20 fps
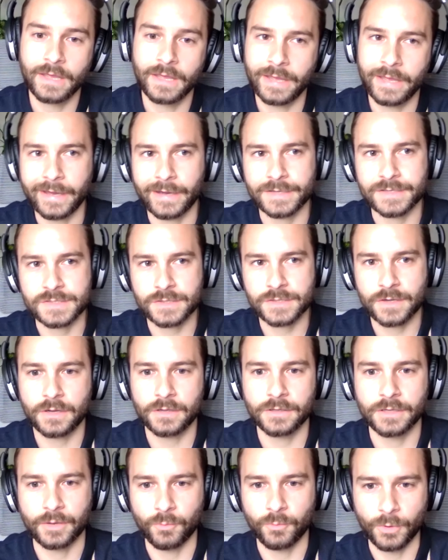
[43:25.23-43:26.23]
hey, I saw
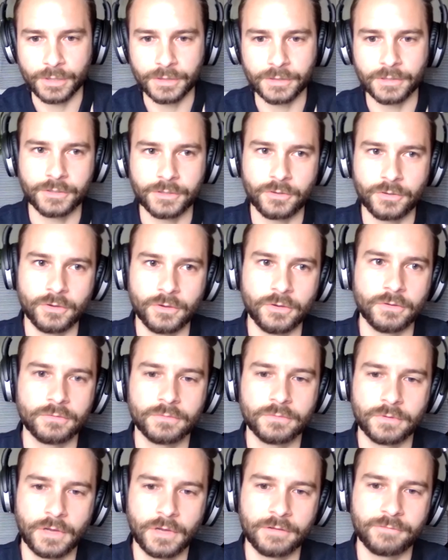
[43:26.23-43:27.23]
like one
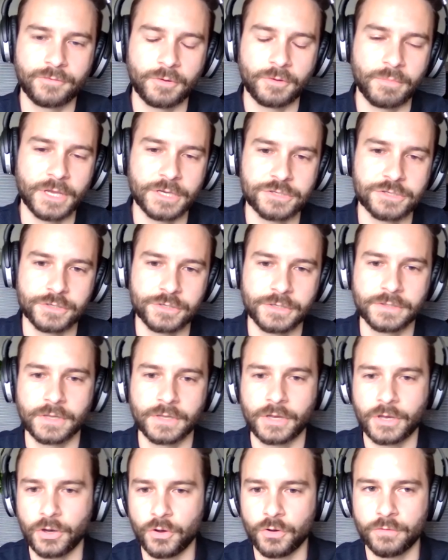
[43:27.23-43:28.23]
little formation in
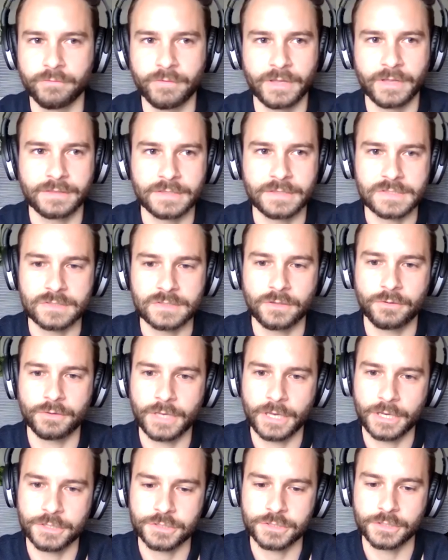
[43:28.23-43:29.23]
the cove at this
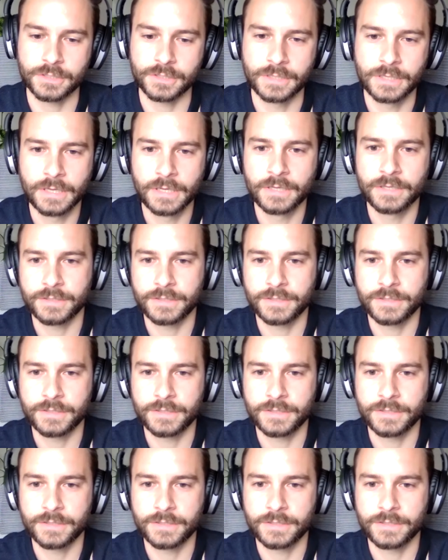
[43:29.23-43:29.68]
location.